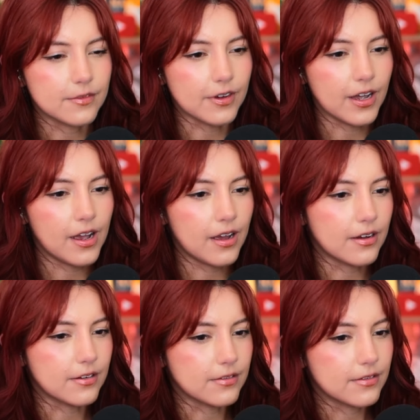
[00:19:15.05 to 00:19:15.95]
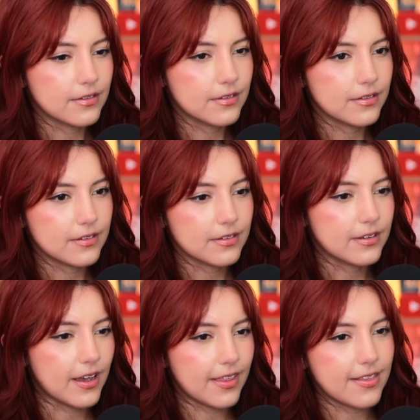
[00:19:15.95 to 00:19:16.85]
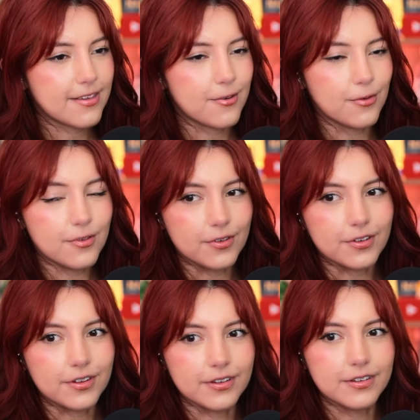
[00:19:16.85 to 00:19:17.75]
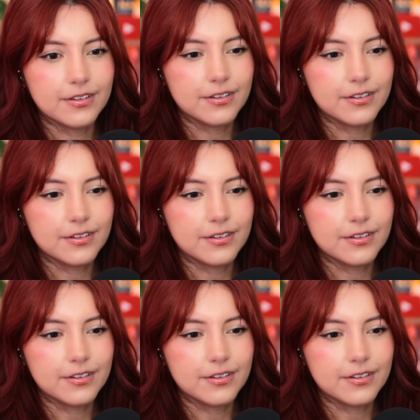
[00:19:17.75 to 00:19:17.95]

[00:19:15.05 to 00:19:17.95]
Wow. Yeah, that's cool.